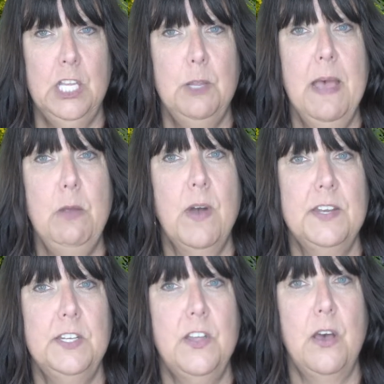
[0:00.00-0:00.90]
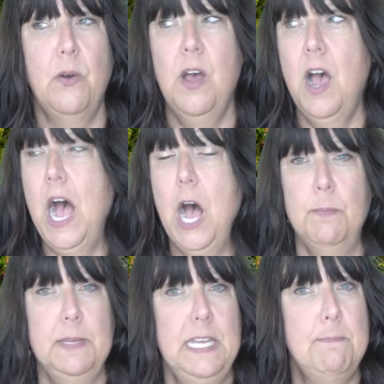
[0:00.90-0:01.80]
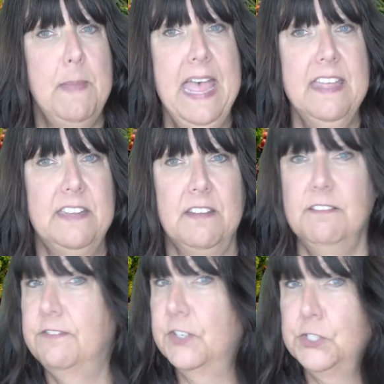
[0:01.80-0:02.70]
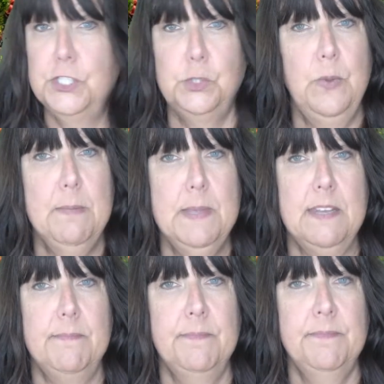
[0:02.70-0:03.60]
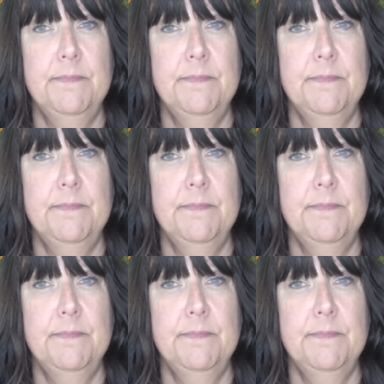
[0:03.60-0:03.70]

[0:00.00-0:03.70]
You might want to know how many men versus women.